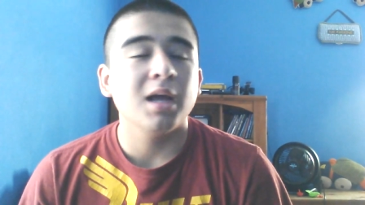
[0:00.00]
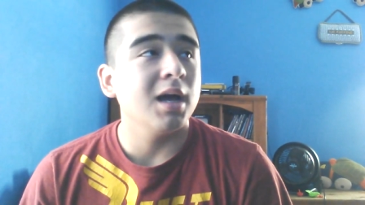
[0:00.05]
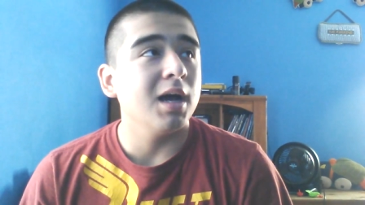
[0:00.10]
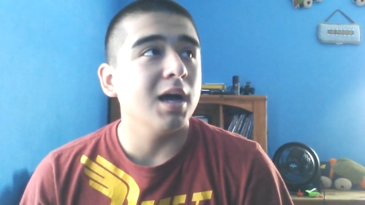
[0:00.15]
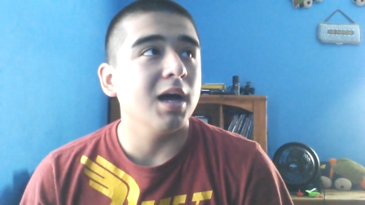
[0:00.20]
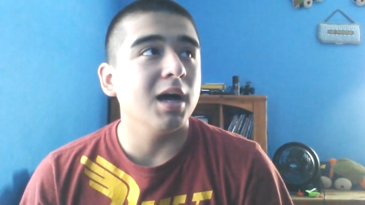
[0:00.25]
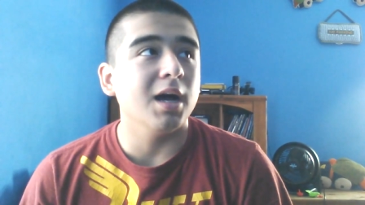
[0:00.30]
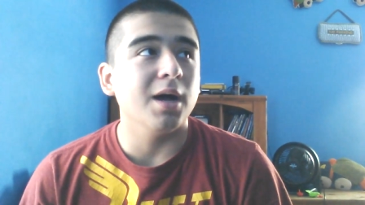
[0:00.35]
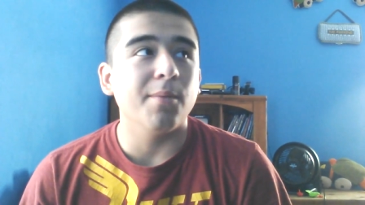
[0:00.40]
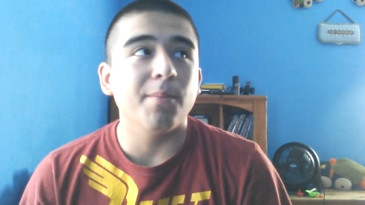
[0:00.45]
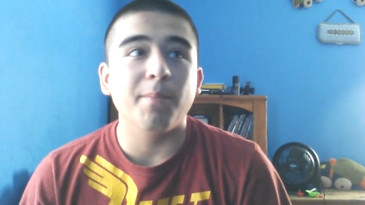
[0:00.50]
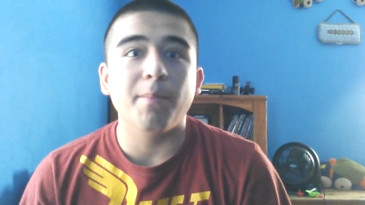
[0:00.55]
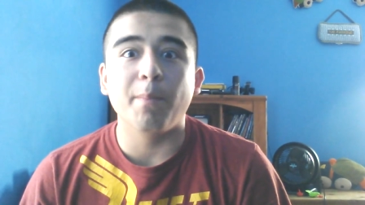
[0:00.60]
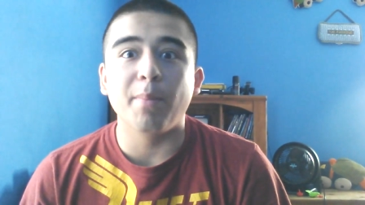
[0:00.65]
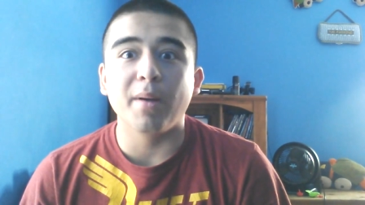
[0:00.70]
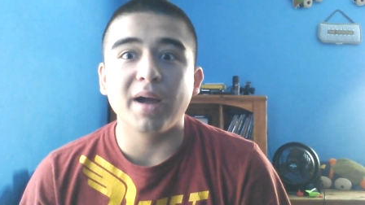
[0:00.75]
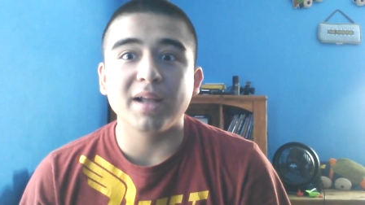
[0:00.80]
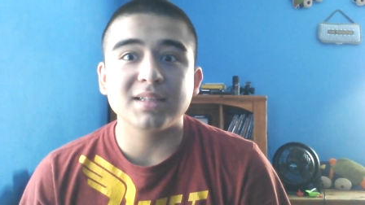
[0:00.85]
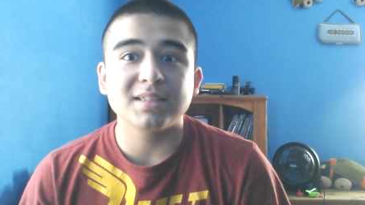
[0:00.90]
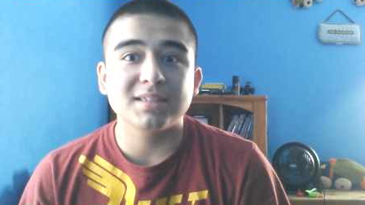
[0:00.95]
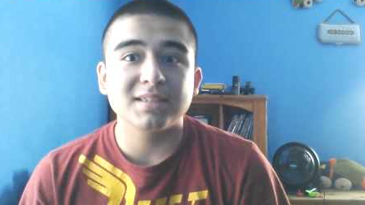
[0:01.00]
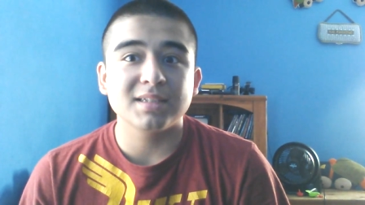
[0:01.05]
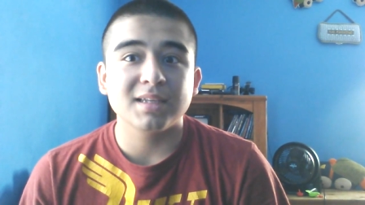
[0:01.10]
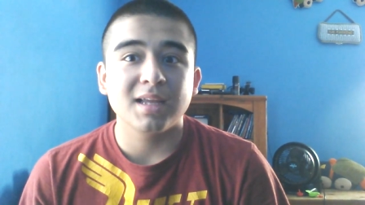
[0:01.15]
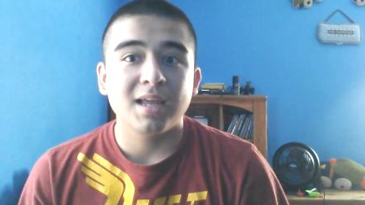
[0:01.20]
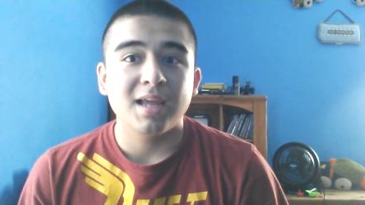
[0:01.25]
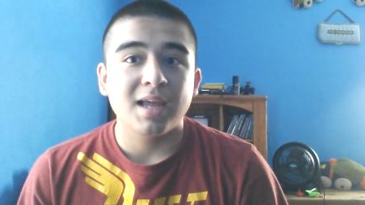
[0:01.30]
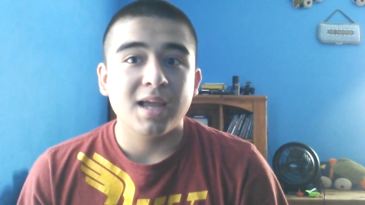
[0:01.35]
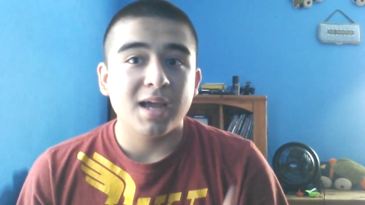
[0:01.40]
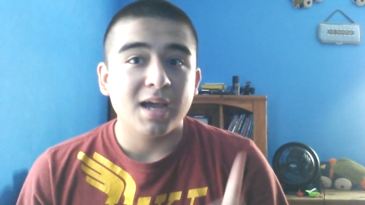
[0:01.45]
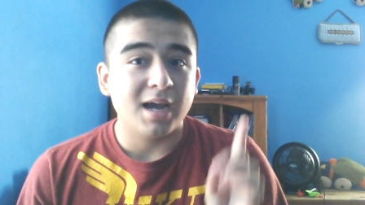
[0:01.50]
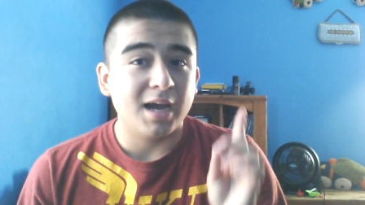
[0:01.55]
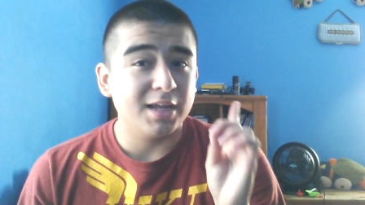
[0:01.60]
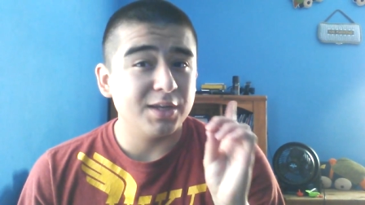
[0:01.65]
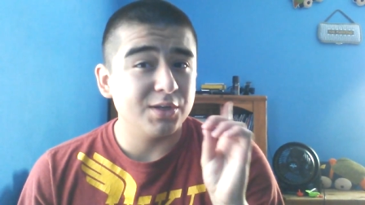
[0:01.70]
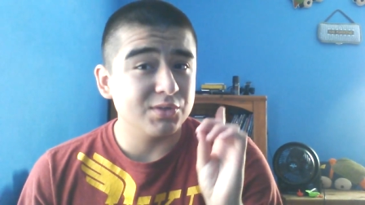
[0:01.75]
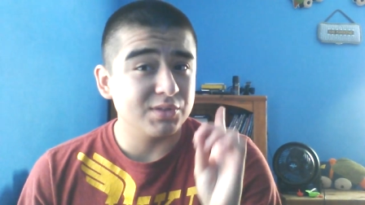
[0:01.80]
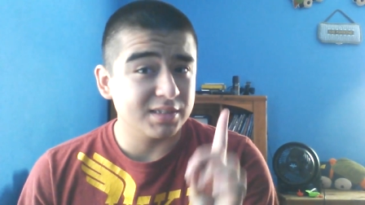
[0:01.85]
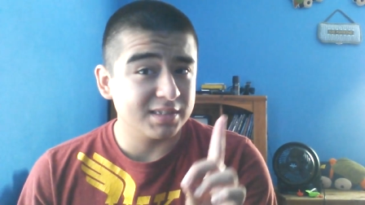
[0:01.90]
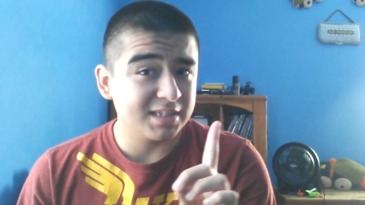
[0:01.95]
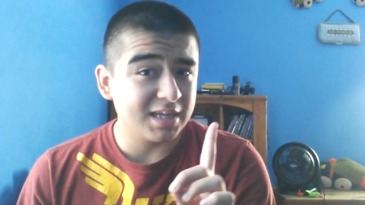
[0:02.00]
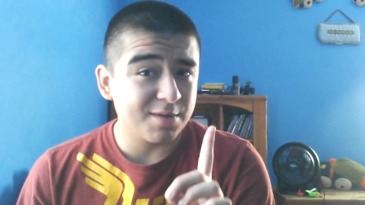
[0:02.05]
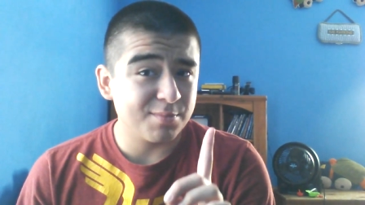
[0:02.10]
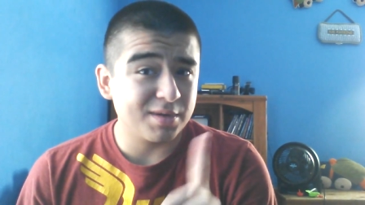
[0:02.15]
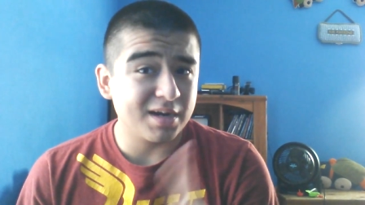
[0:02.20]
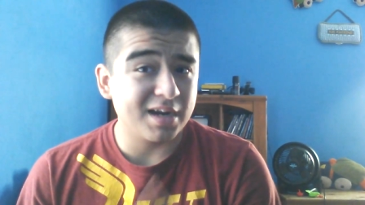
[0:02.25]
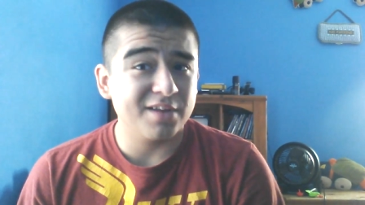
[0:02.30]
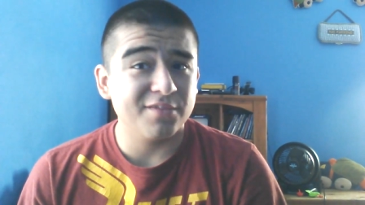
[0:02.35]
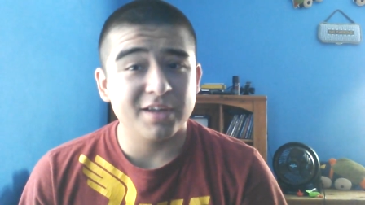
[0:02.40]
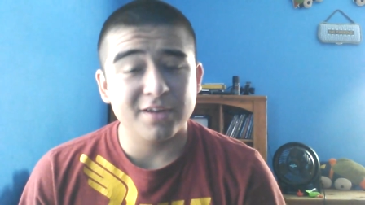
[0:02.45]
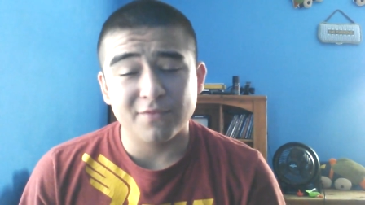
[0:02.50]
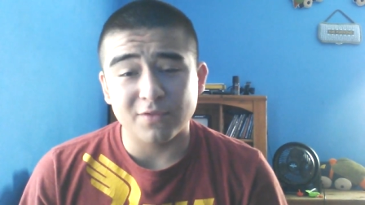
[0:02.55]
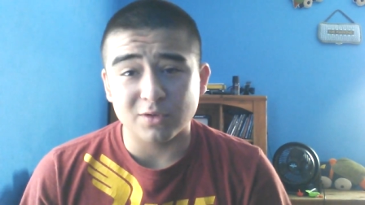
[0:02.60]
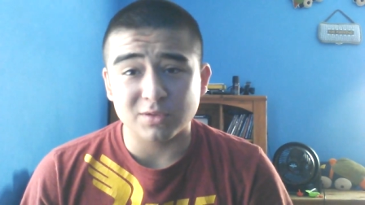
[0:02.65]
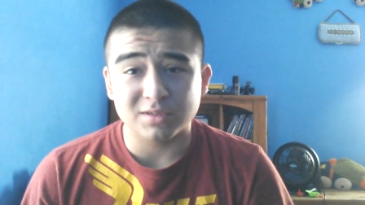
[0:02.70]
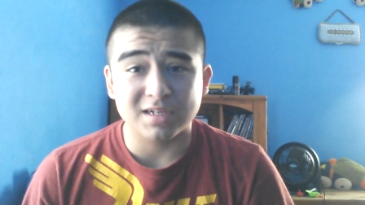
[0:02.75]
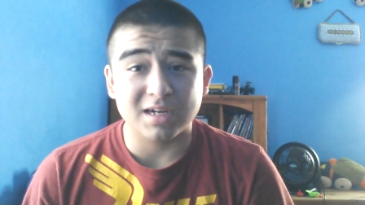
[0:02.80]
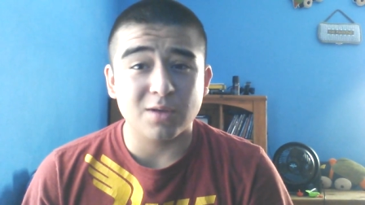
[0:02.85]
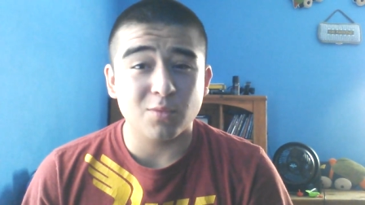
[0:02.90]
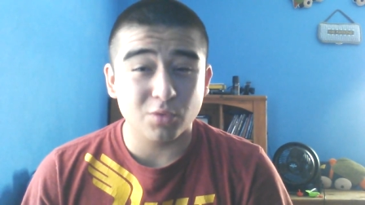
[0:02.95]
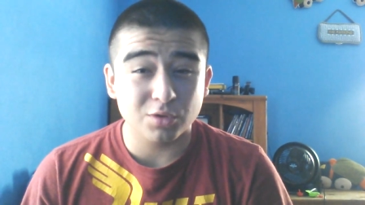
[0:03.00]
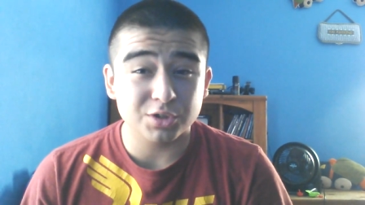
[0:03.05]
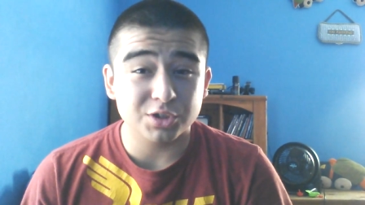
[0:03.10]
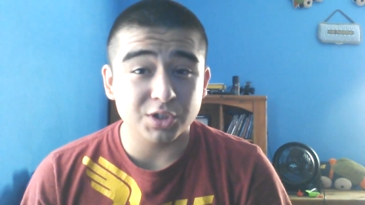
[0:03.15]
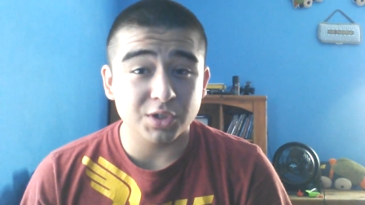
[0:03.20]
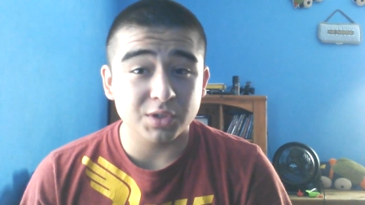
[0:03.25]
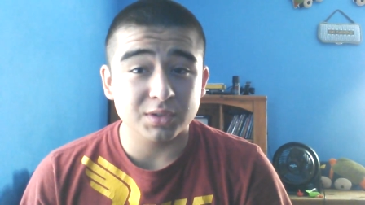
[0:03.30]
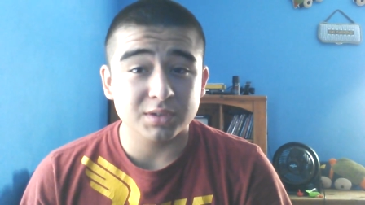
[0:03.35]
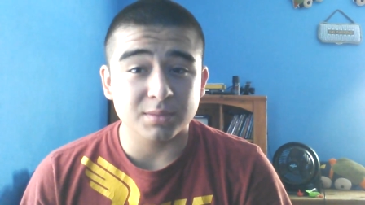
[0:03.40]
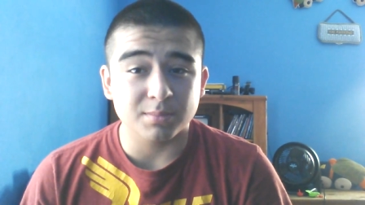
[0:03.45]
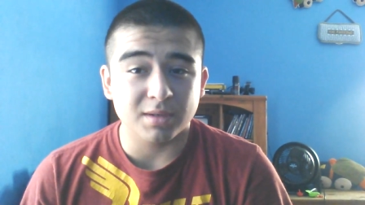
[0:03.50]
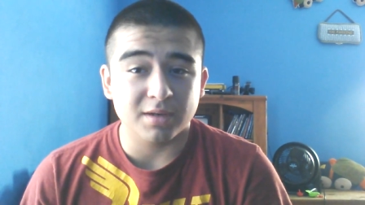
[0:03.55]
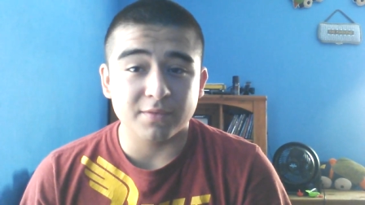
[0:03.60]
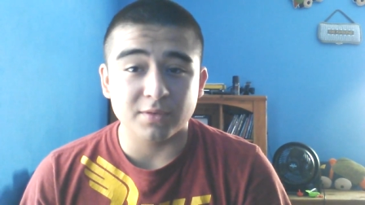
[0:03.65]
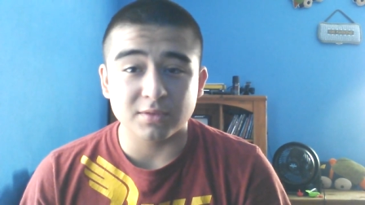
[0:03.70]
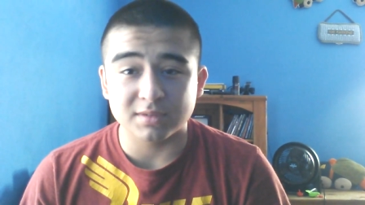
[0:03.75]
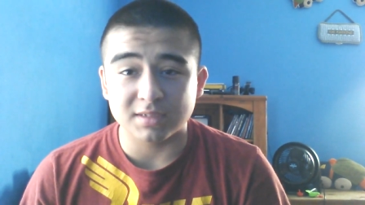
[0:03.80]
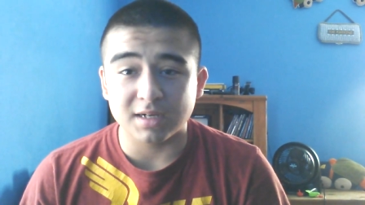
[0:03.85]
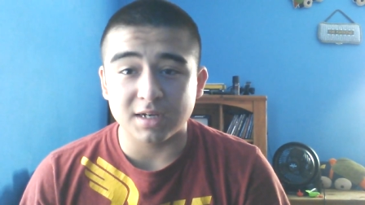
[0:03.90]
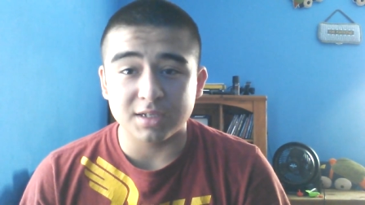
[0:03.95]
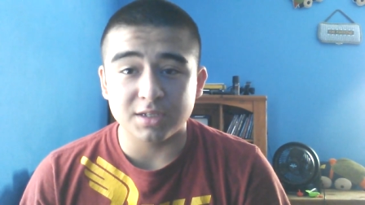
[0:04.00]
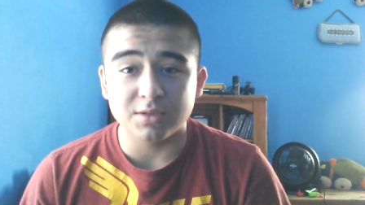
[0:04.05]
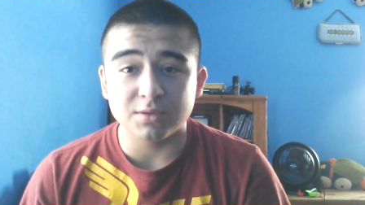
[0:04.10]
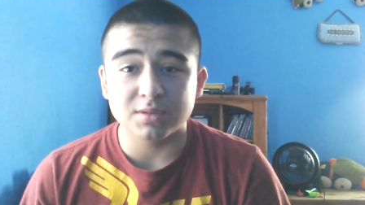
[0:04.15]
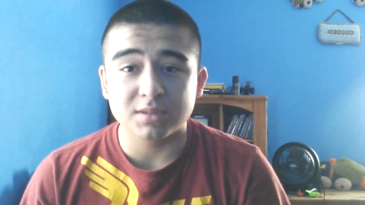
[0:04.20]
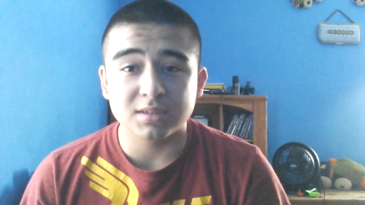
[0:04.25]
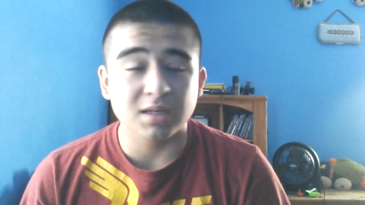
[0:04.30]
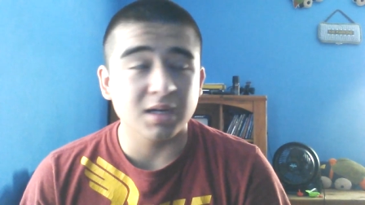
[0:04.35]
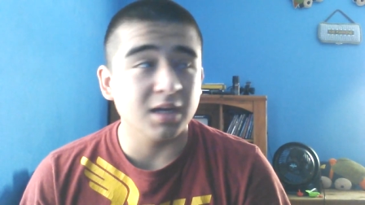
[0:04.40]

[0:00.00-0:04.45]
but I use the same kind of headphones, and I will show you some headphones that I used.